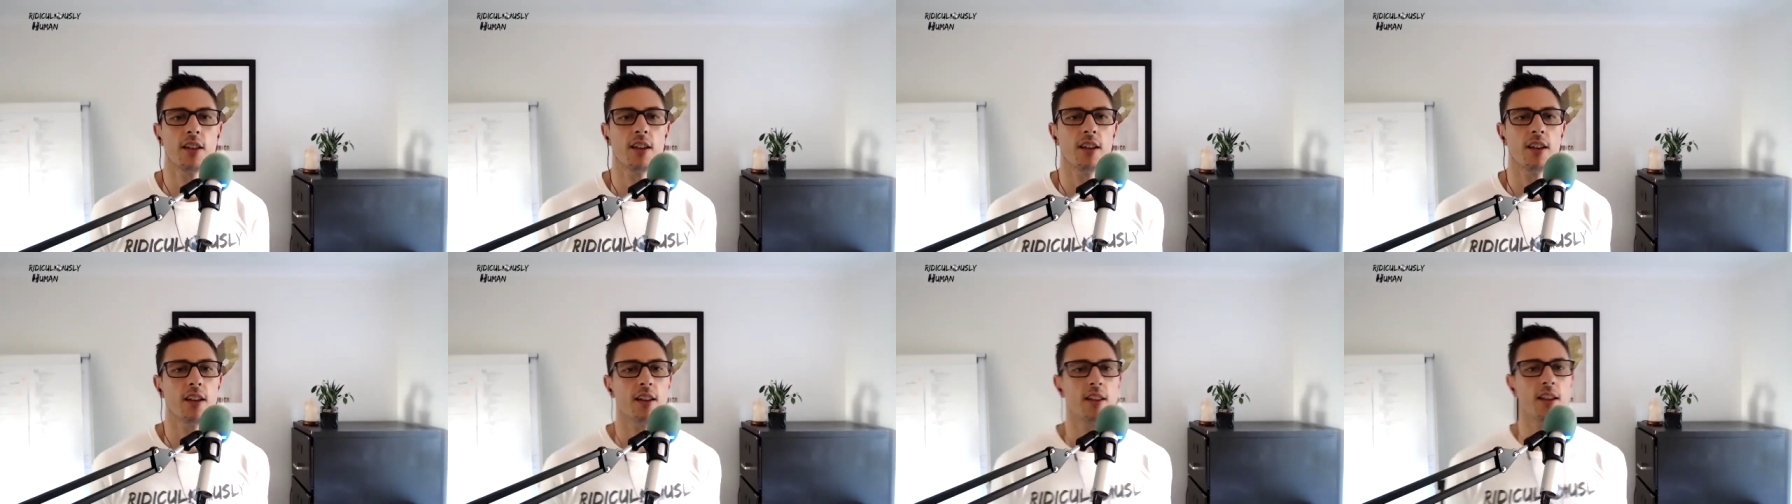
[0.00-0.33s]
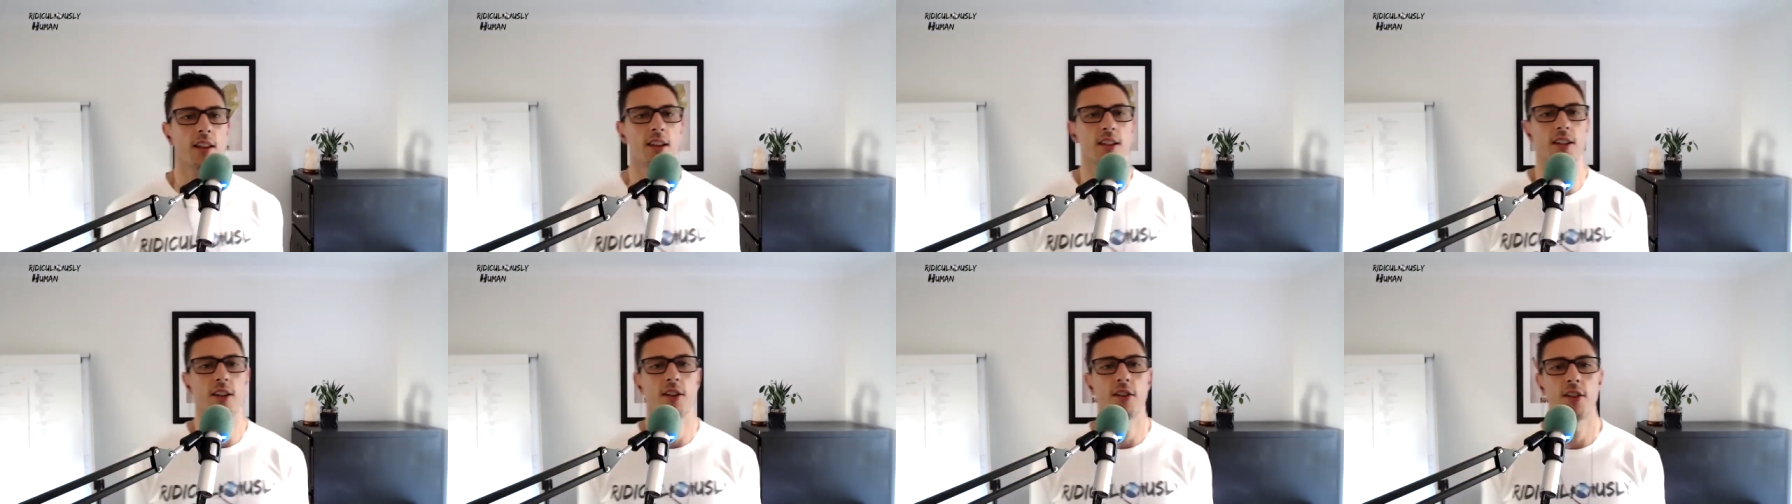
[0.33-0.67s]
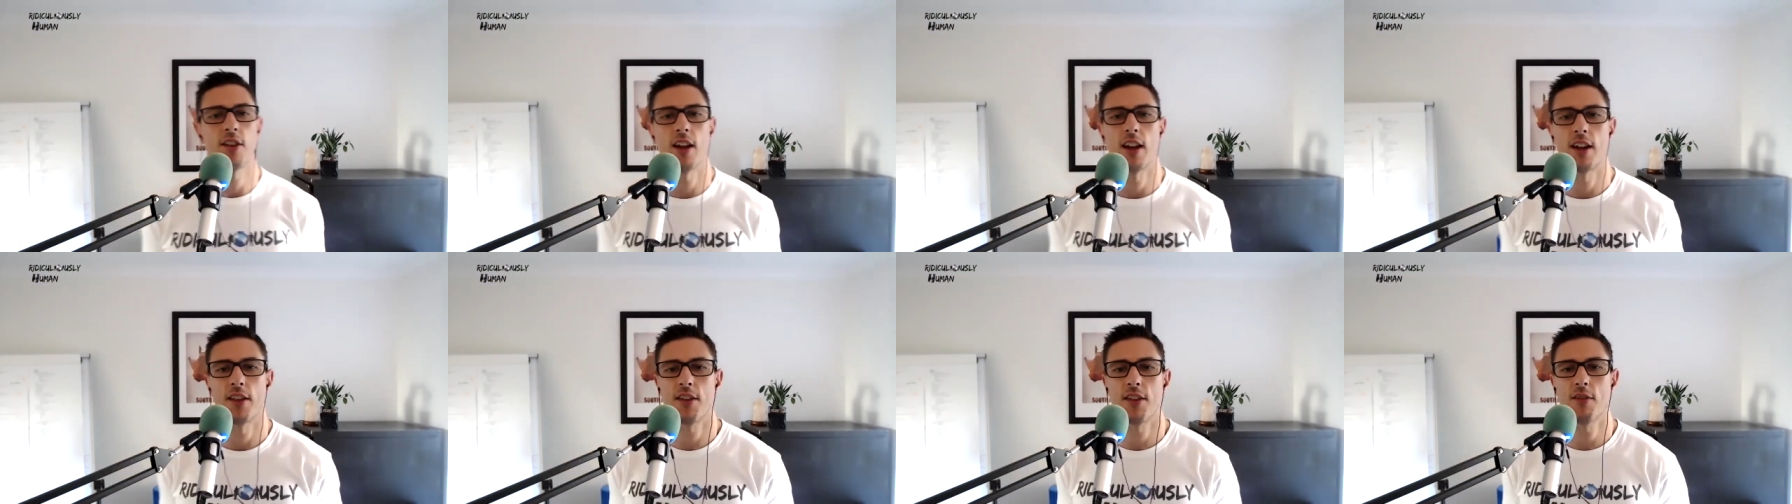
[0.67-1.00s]
yeah. Thanks, Gav.
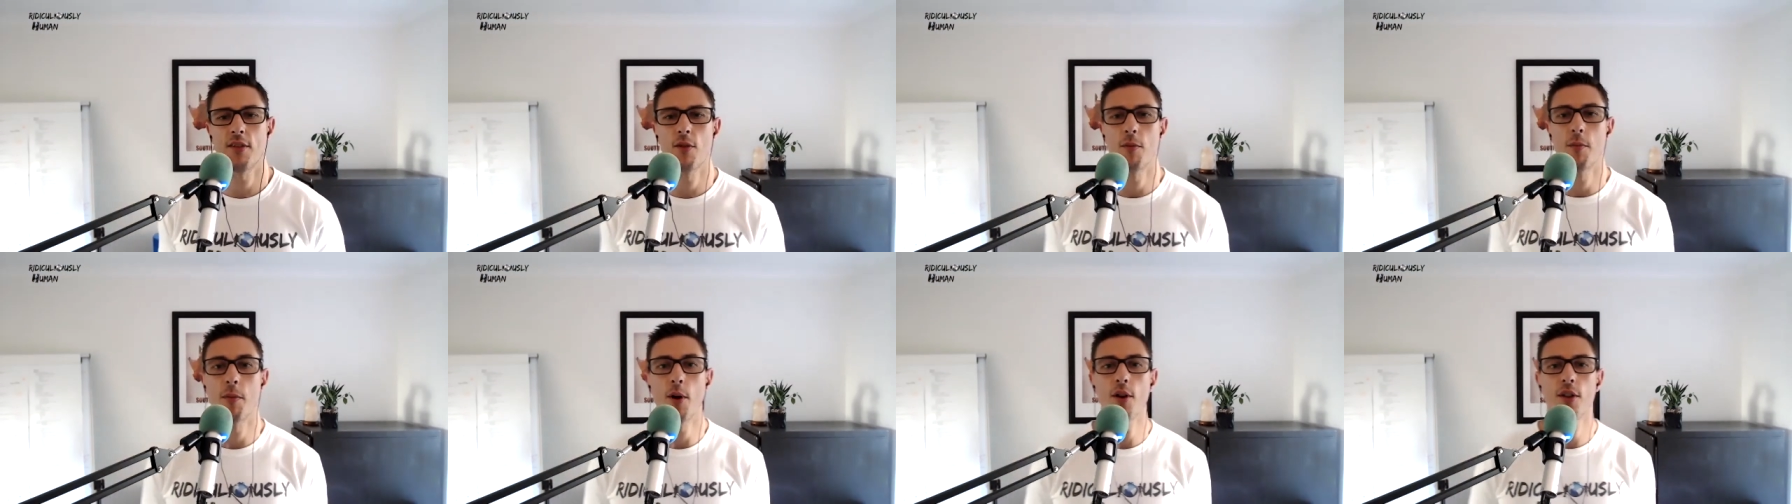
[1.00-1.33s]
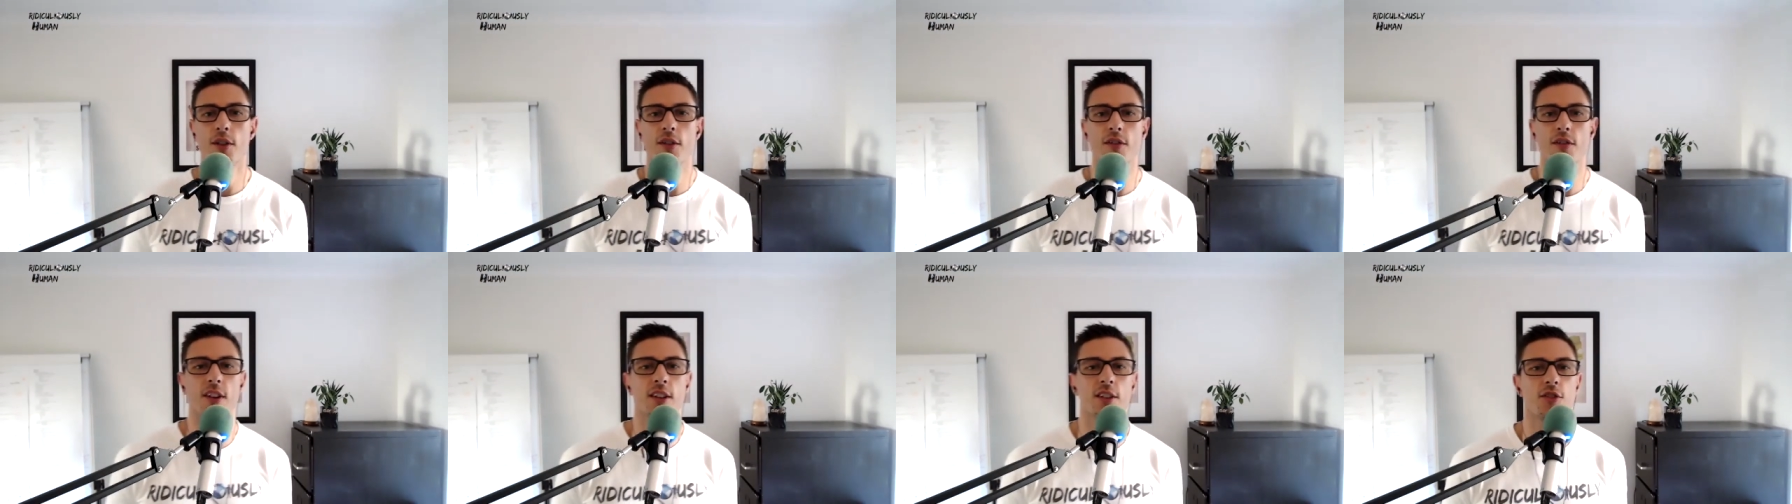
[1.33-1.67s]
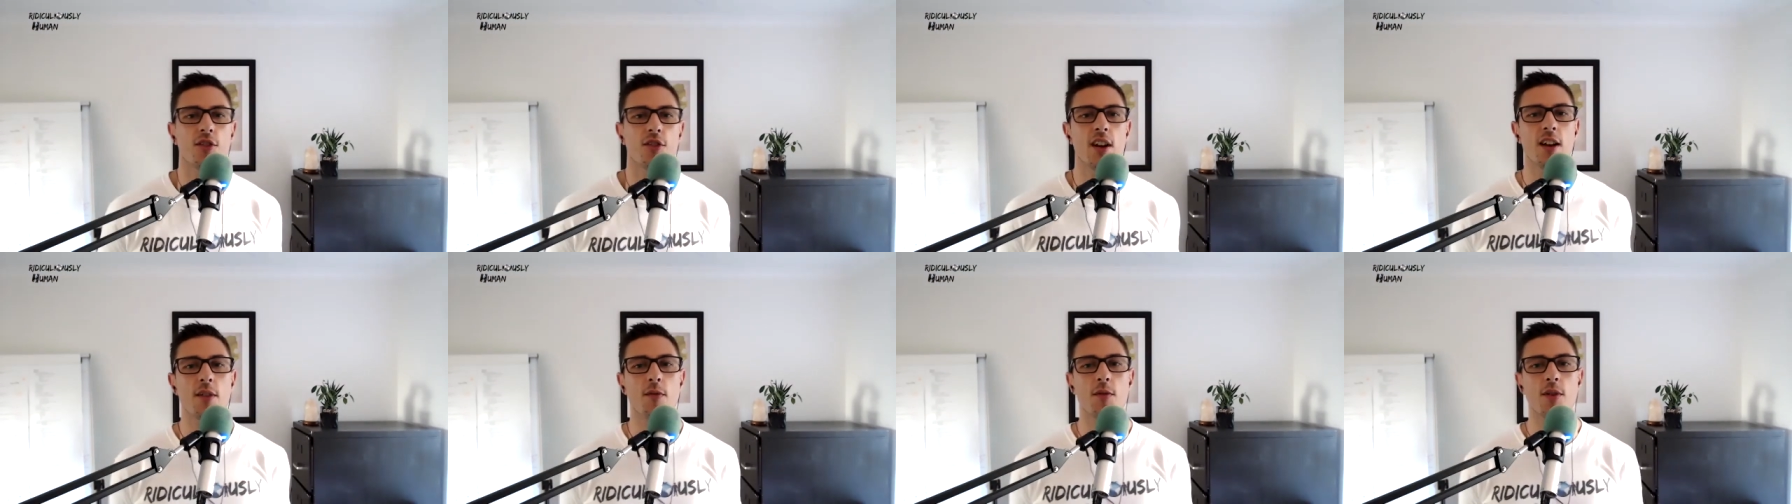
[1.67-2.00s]
Yeah. I think for both of us,
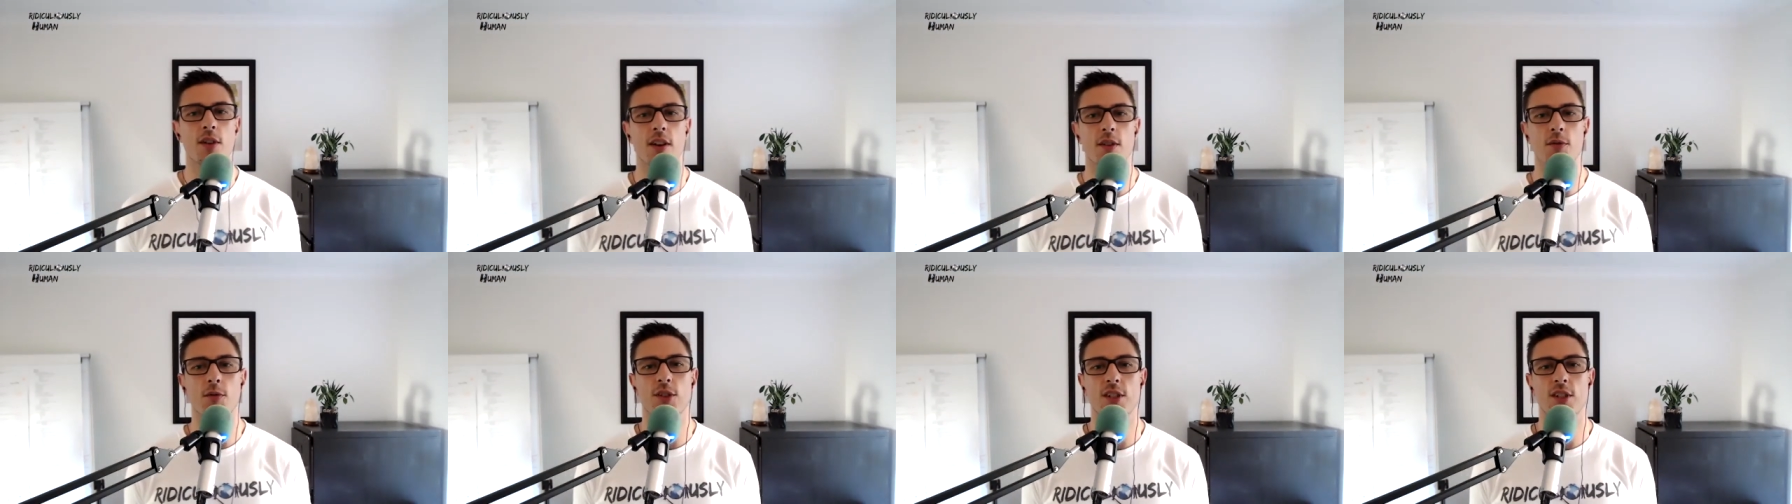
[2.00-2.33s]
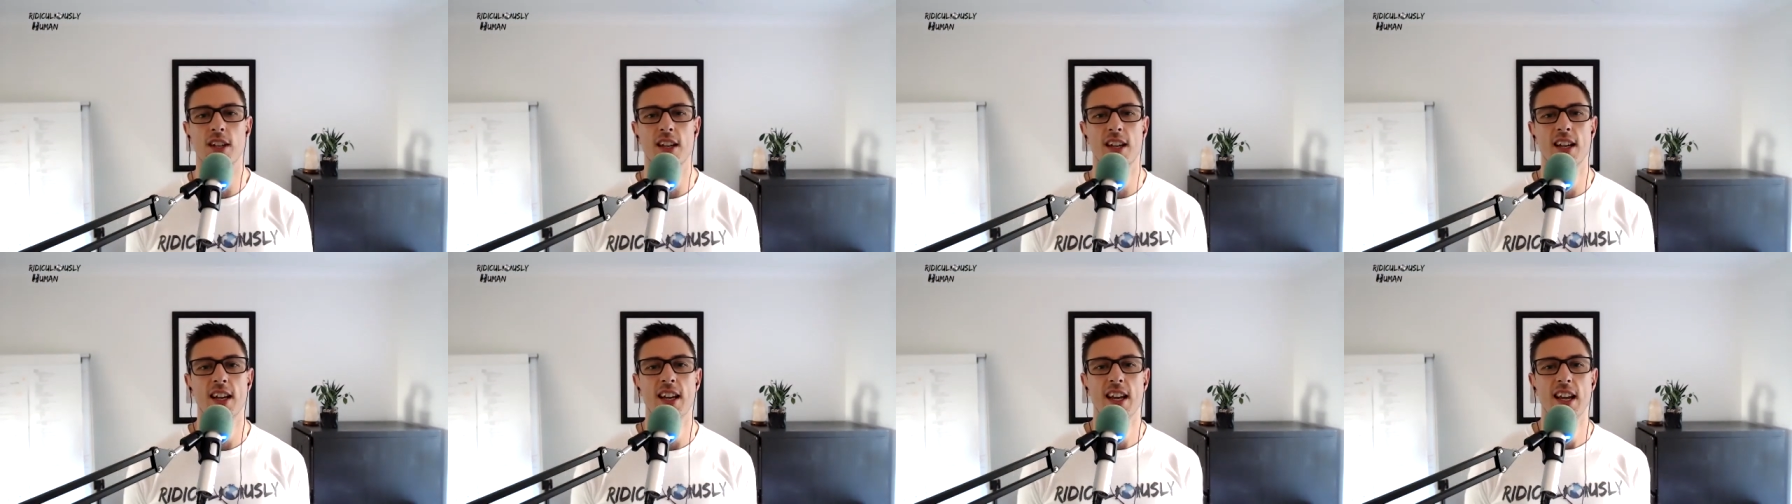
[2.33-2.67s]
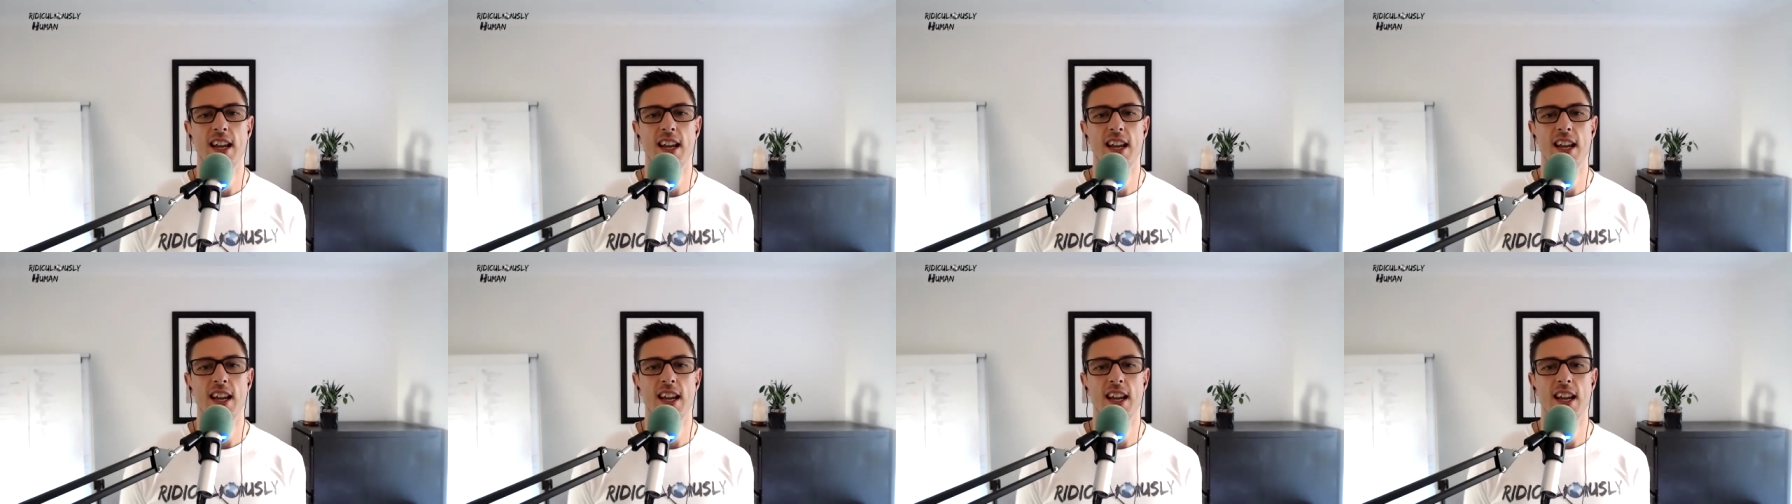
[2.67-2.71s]
really, we, it was a,